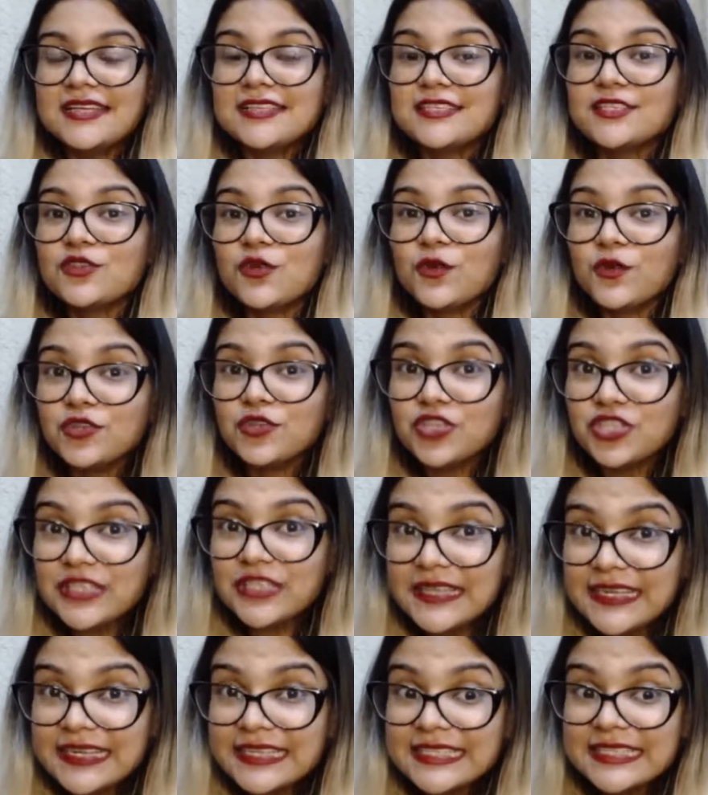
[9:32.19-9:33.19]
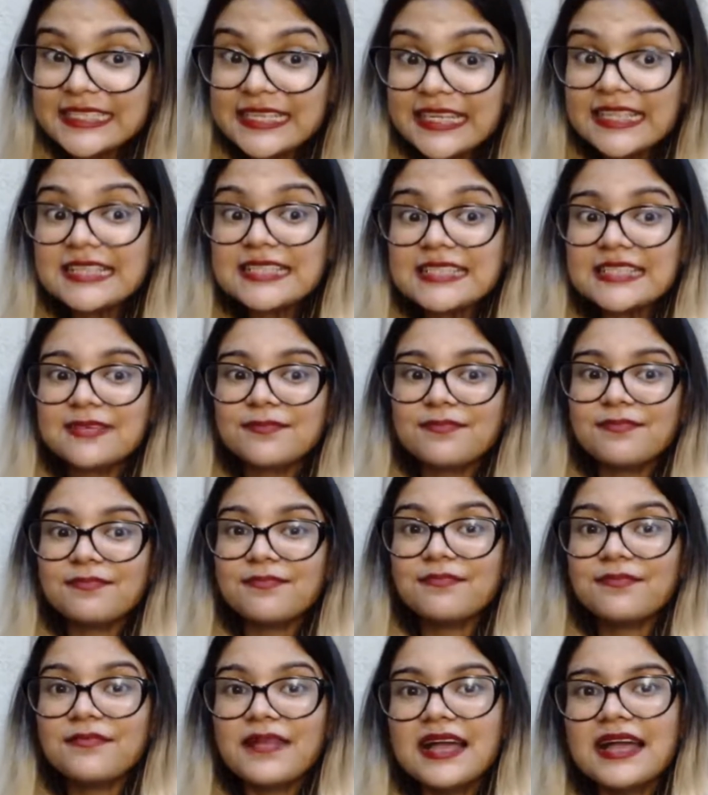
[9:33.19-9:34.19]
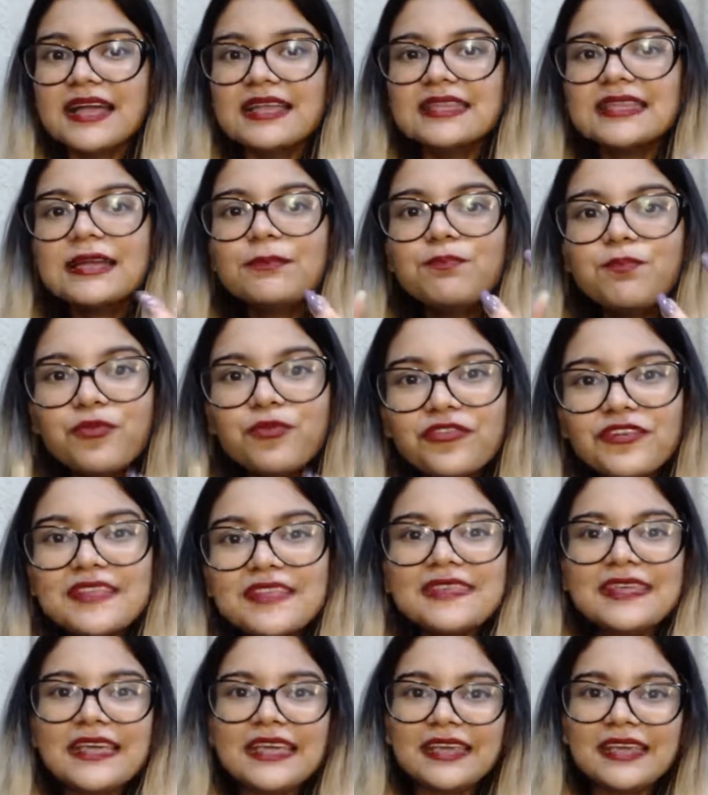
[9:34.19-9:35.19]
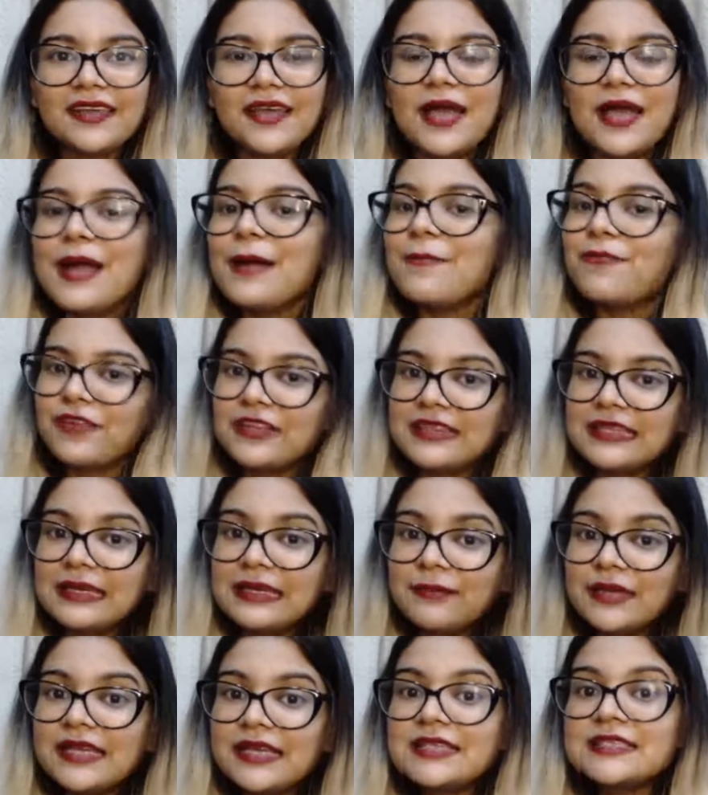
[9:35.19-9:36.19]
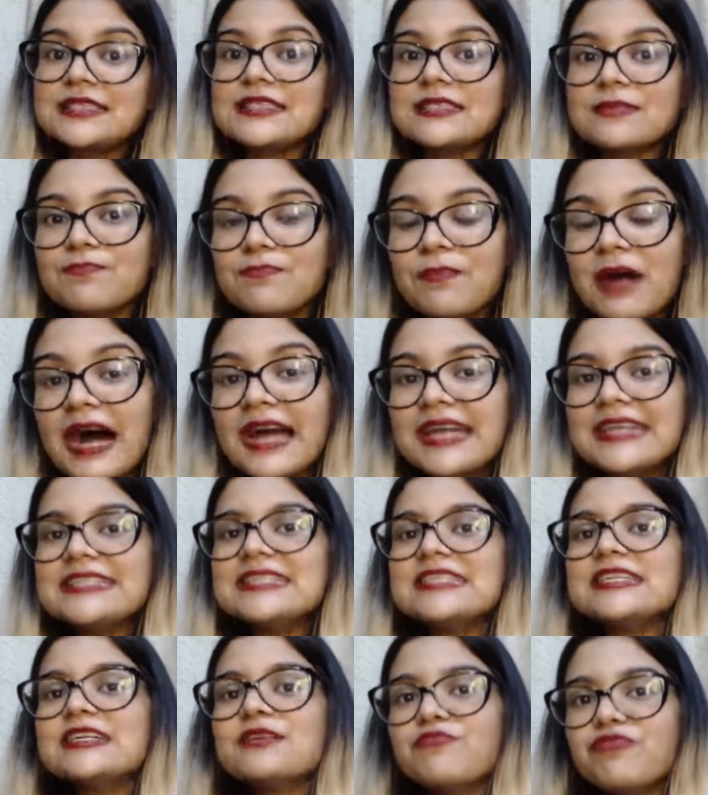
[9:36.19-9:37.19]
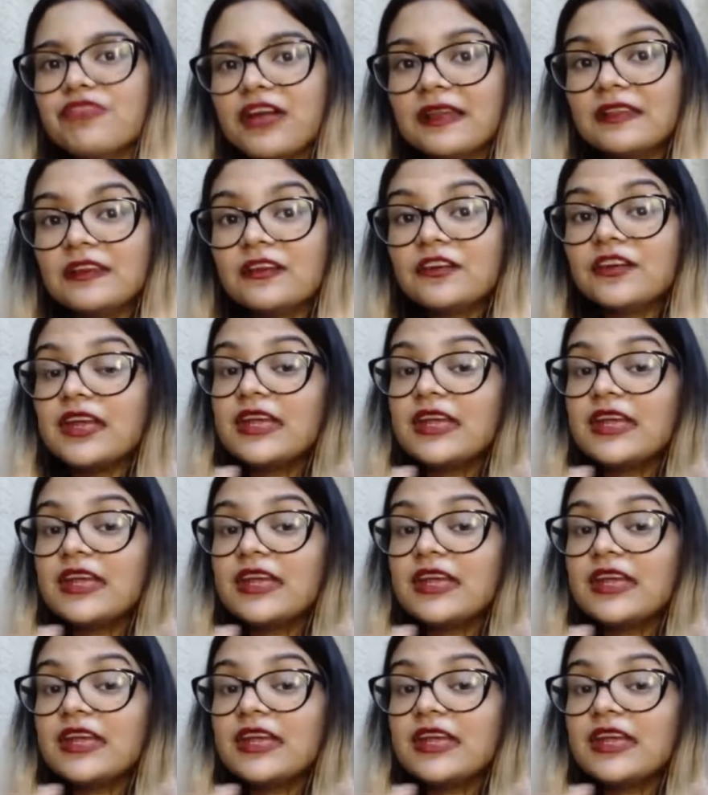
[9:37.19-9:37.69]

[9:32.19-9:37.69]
So she tells him that Prithee means my dear brother.